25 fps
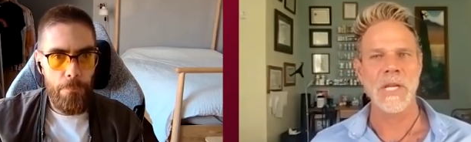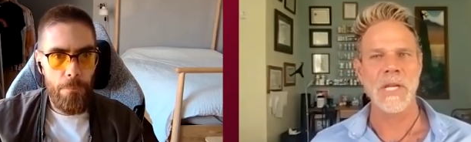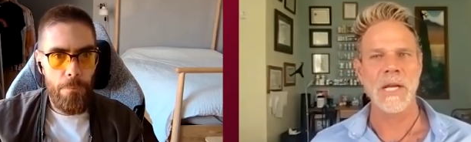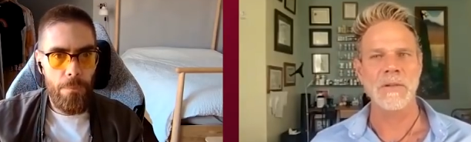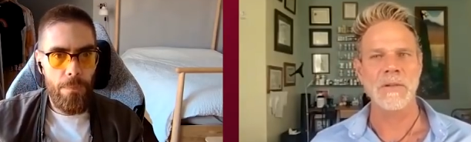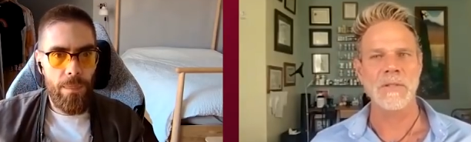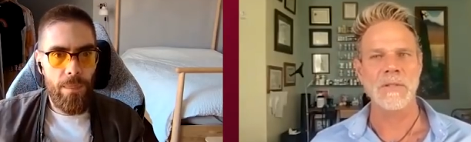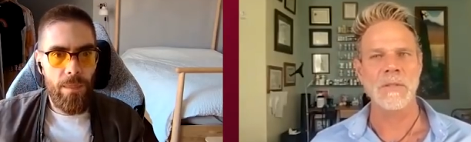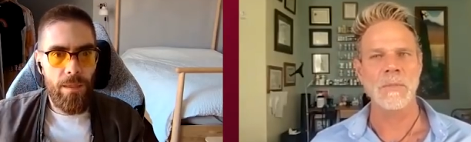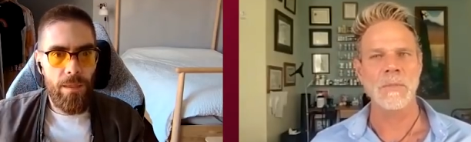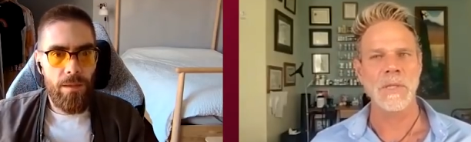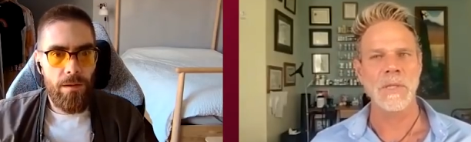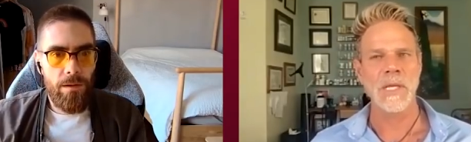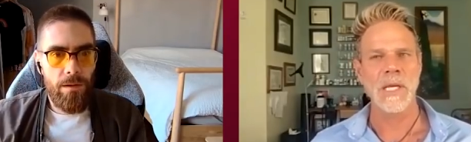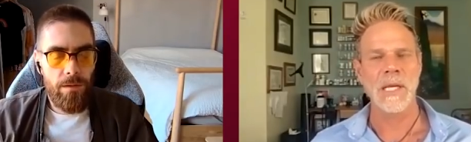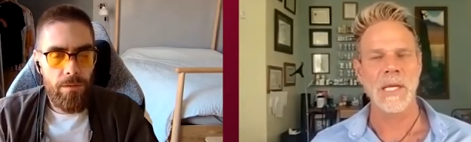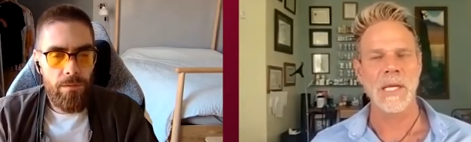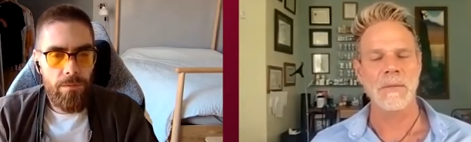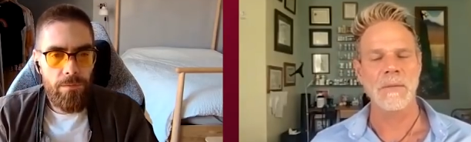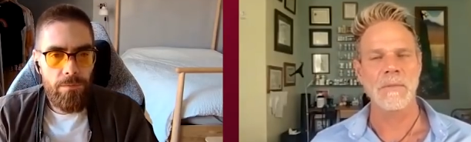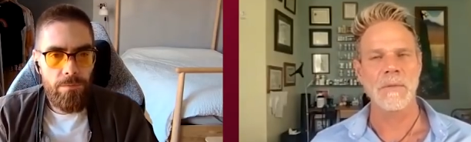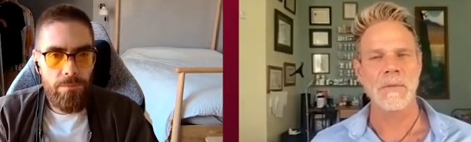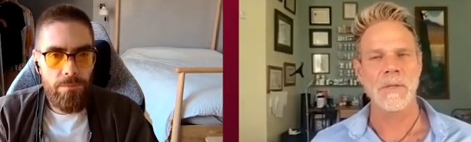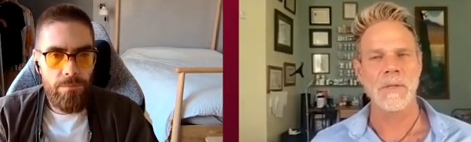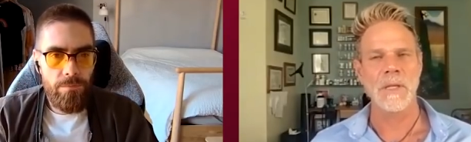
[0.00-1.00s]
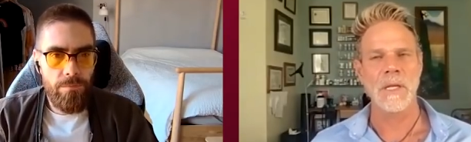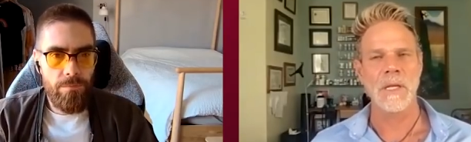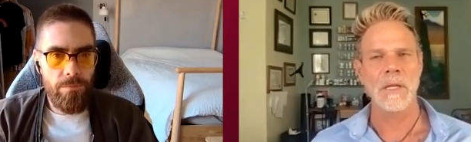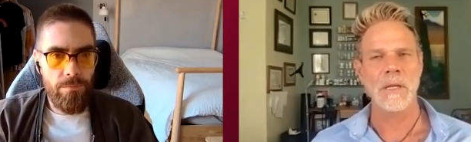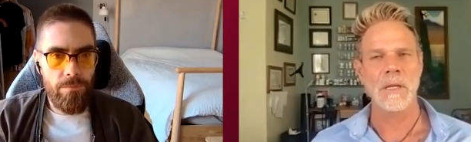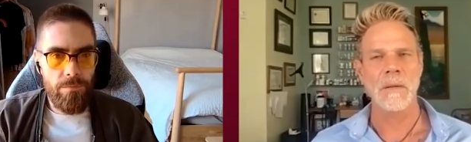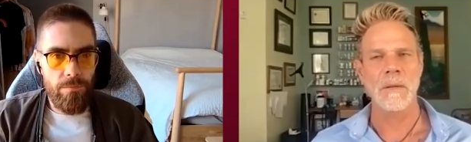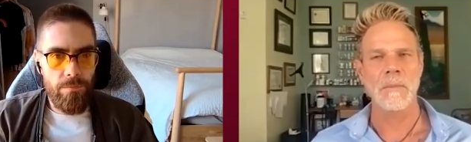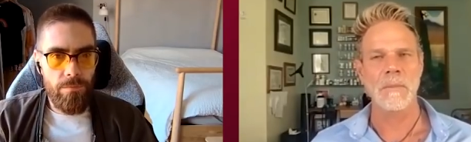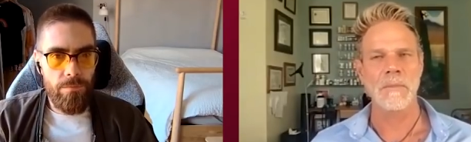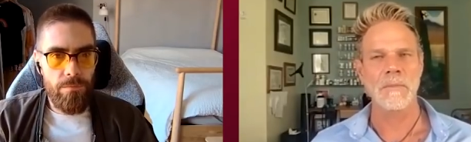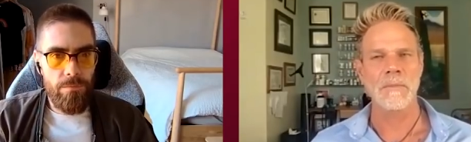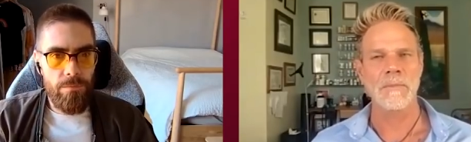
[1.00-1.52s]
Speaker 1: out to me. I,
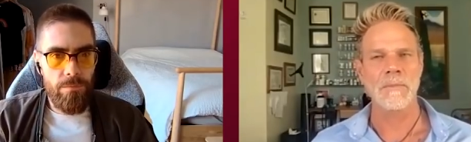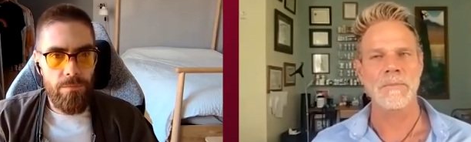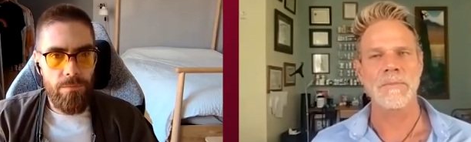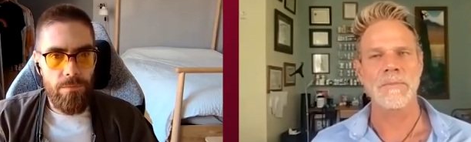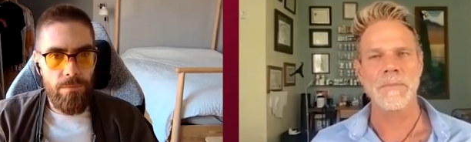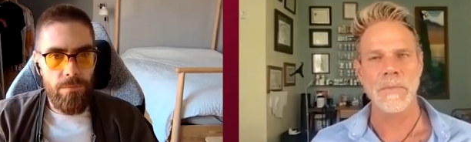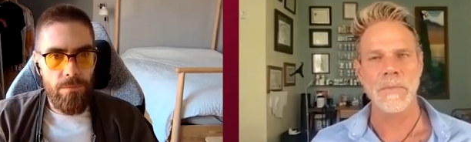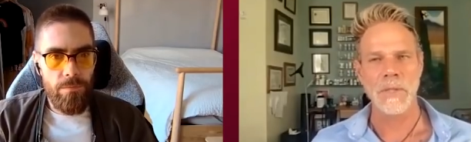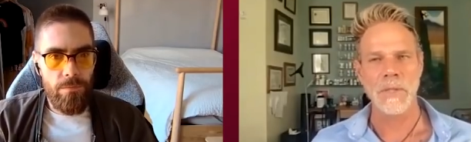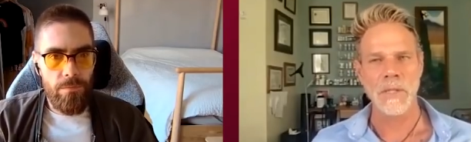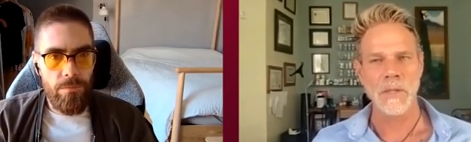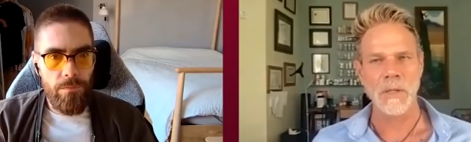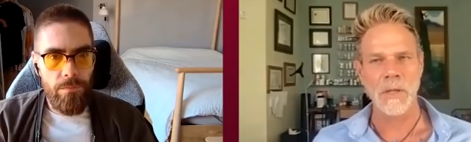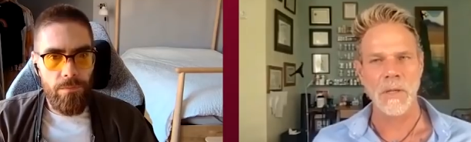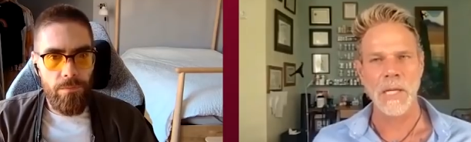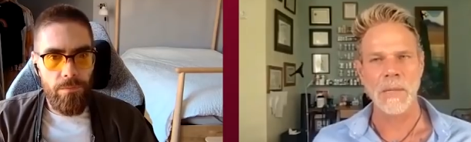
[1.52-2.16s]
um, you know,